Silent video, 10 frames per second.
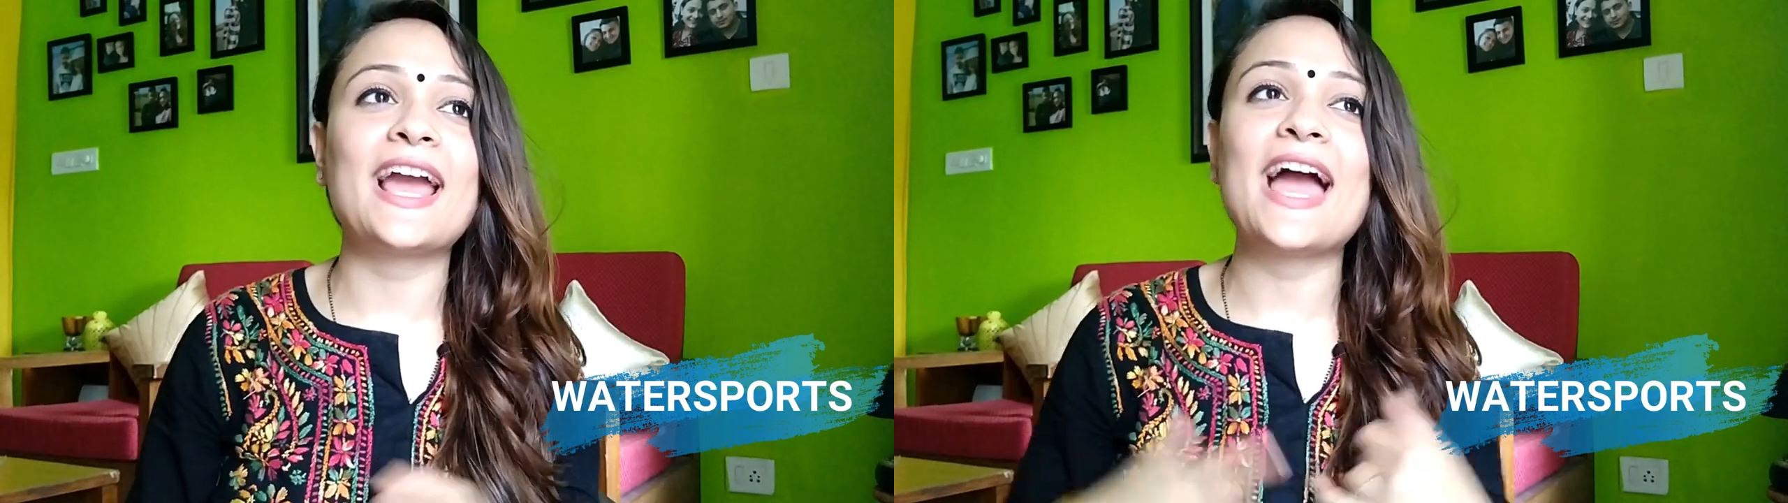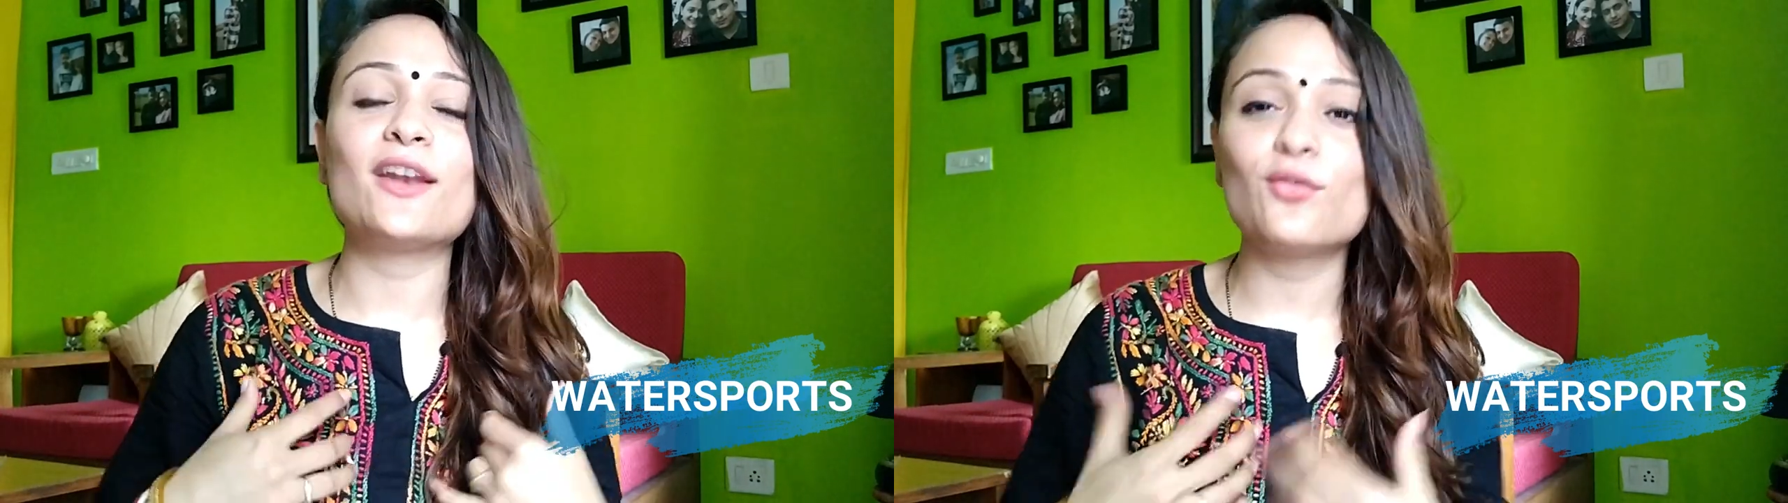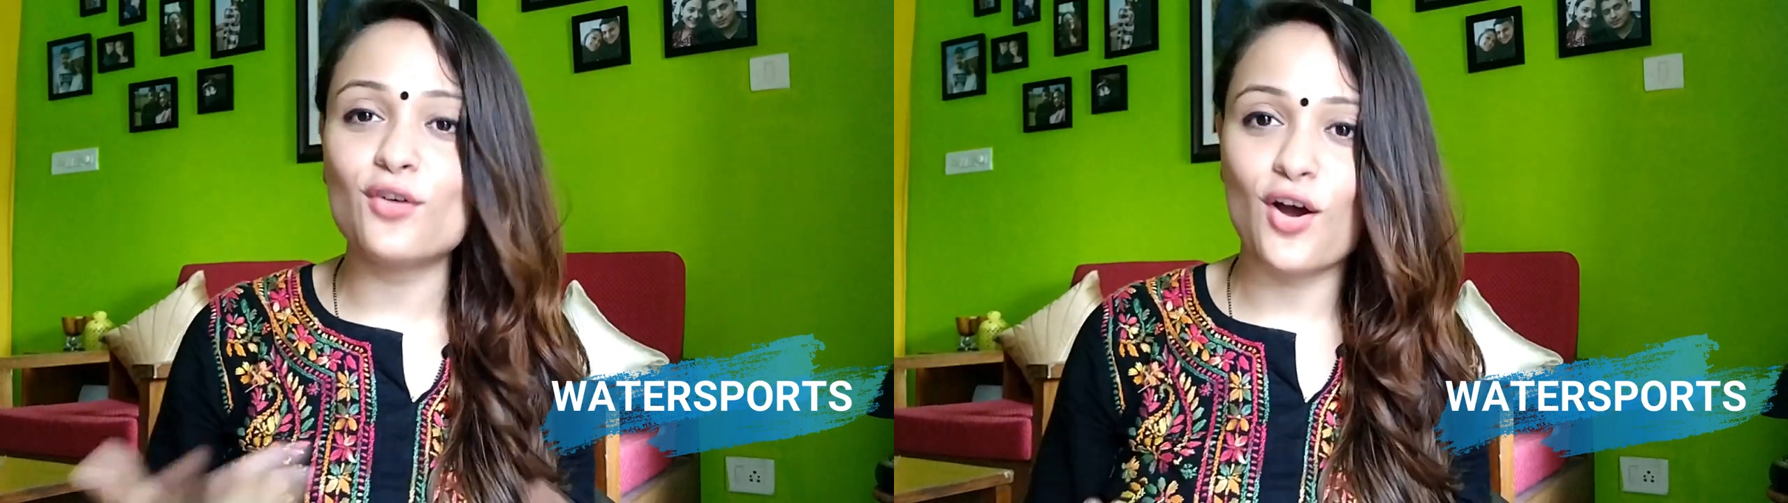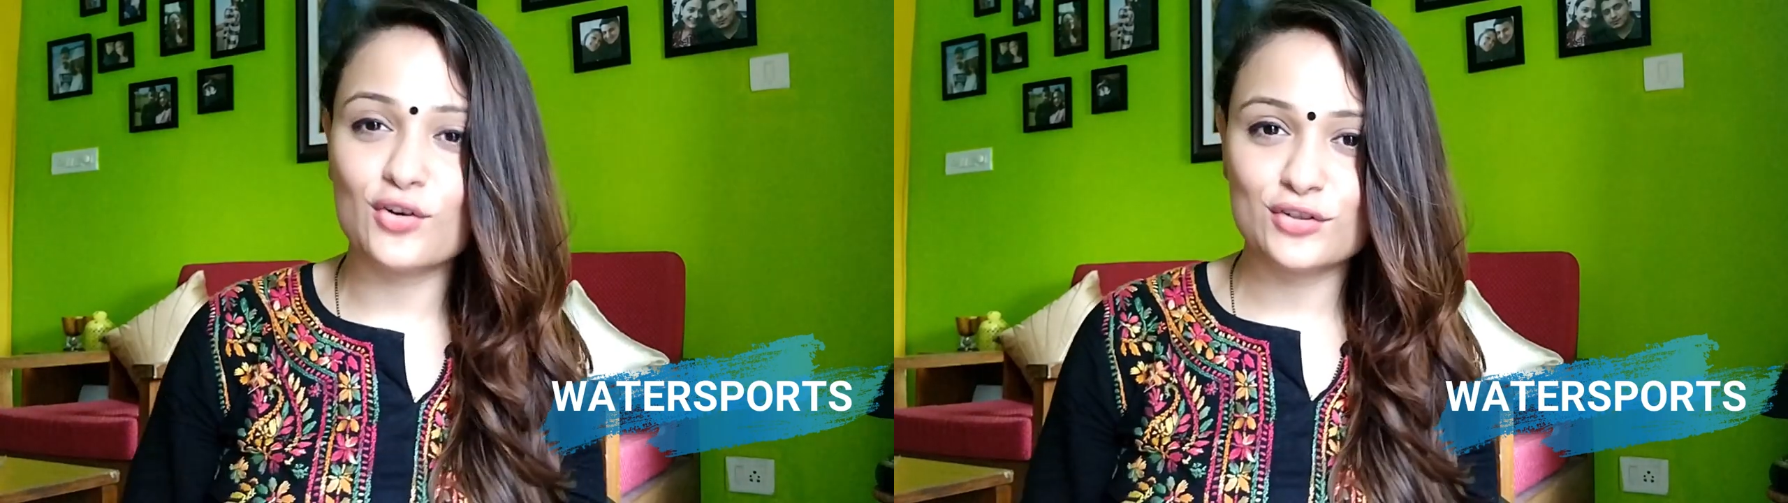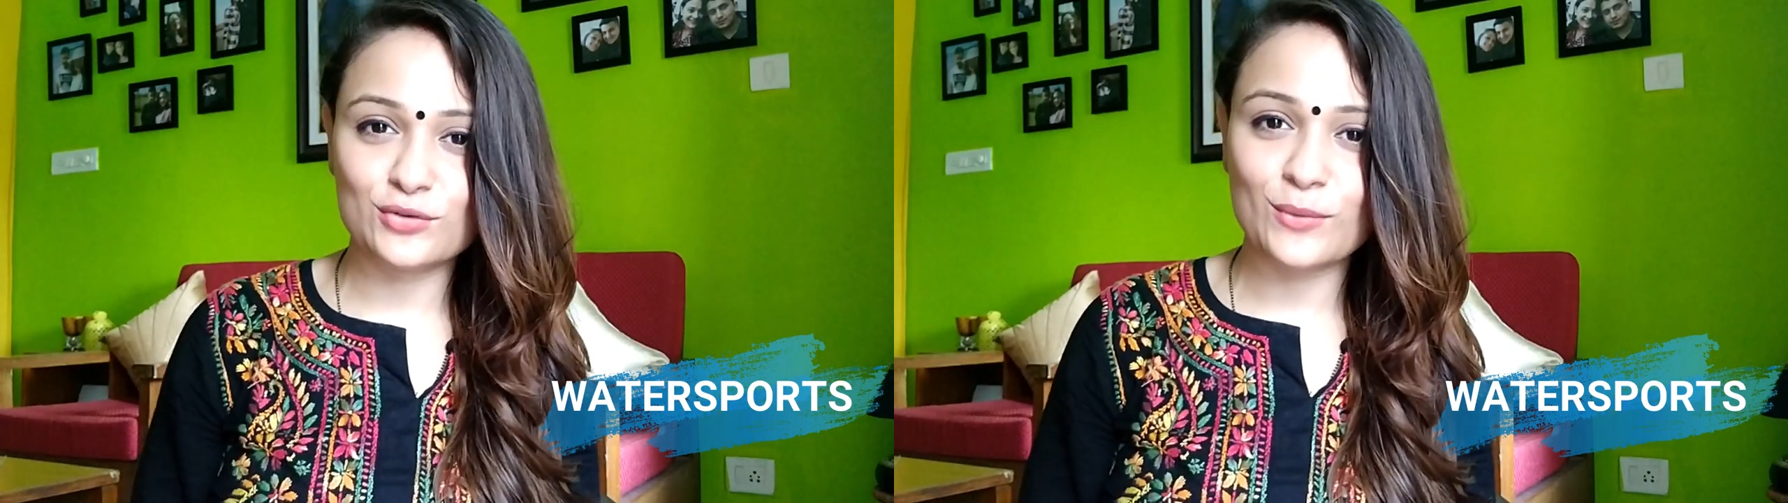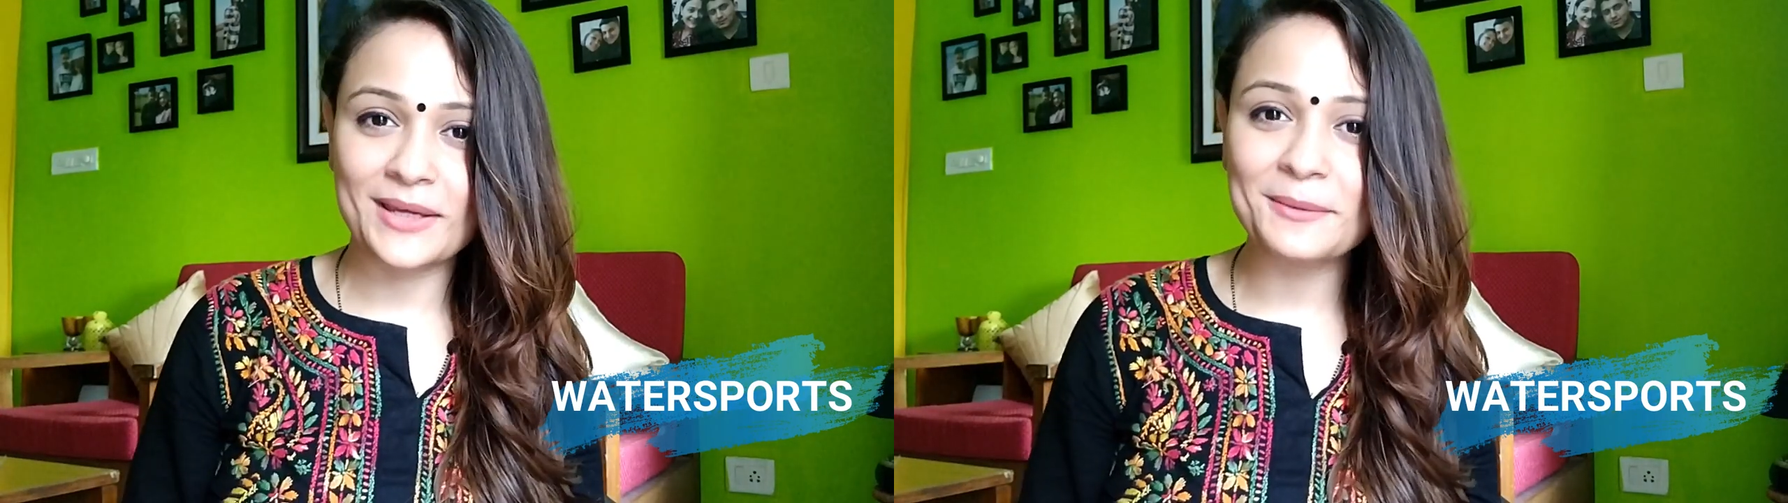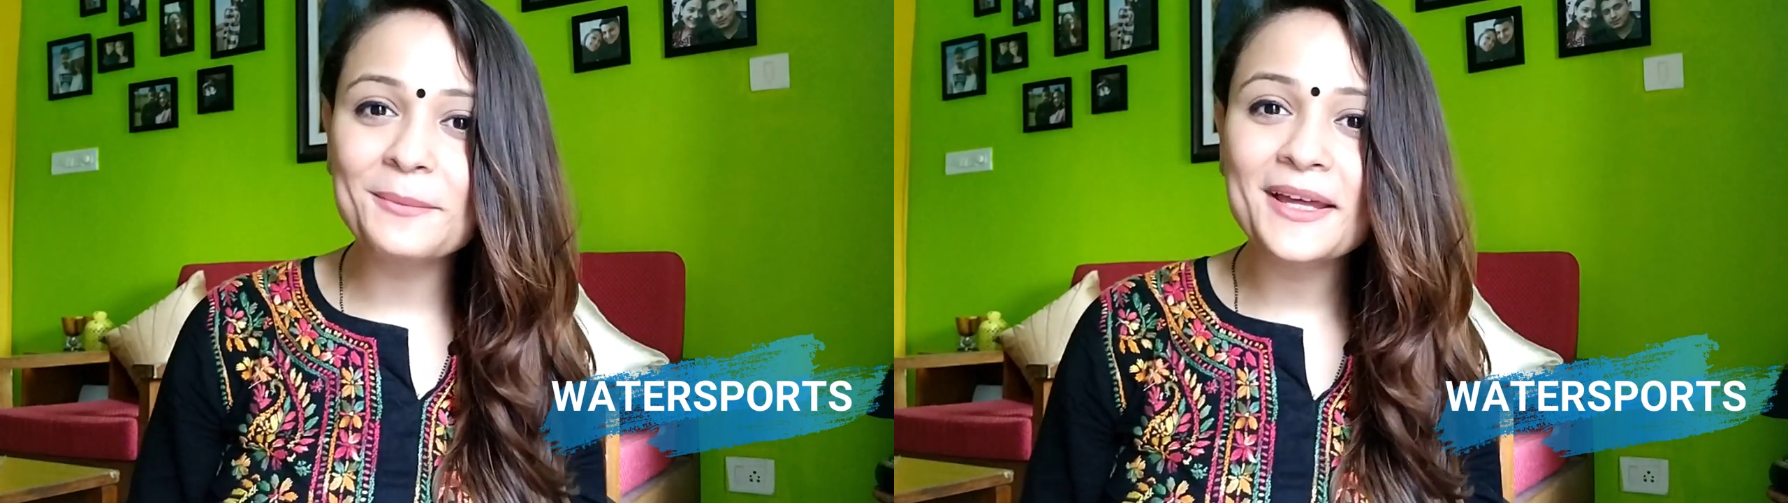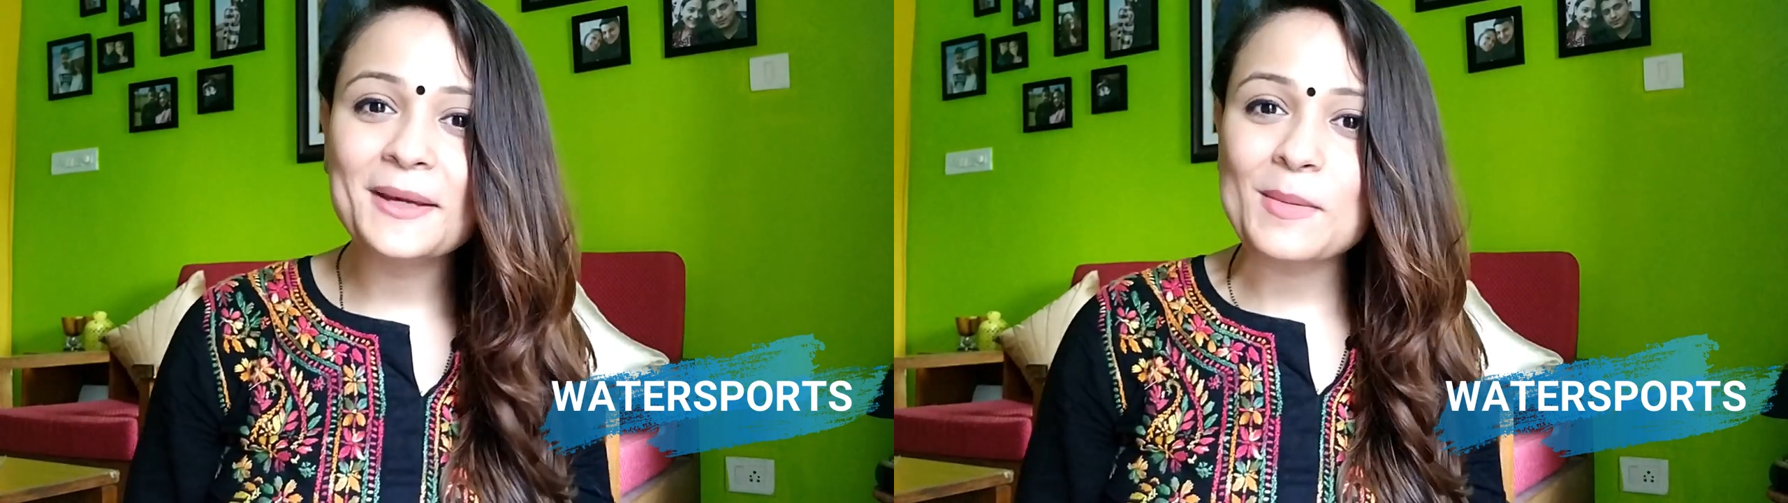I don't know how to swim,